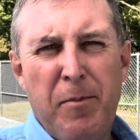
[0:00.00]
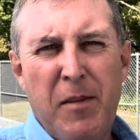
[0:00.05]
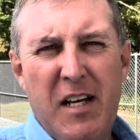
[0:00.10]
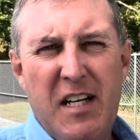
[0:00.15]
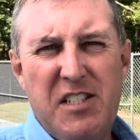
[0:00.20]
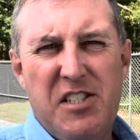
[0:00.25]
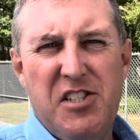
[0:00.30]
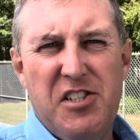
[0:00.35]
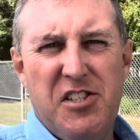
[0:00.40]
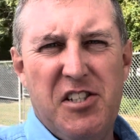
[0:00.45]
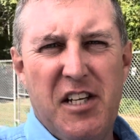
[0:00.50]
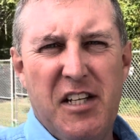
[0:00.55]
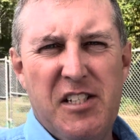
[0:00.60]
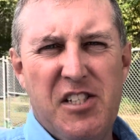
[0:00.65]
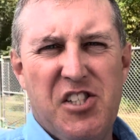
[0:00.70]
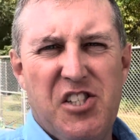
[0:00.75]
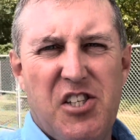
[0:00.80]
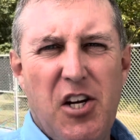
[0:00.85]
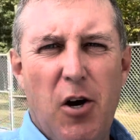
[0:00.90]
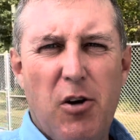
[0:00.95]
This is in
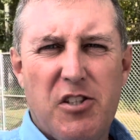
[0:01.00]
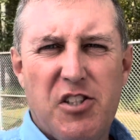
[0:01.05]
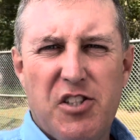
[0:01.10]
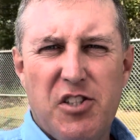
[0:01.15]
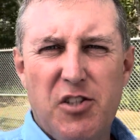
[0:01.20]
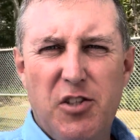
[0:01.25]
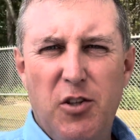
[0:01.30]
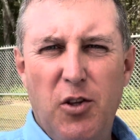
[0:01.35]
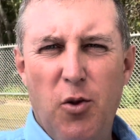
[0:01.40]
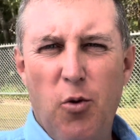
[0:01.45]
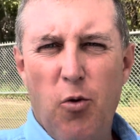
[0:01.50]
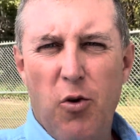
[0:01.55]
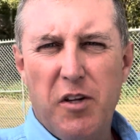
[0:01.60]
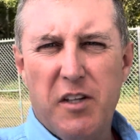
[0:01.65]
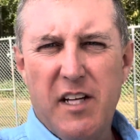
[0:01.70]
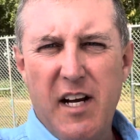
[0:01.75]
Stokes, North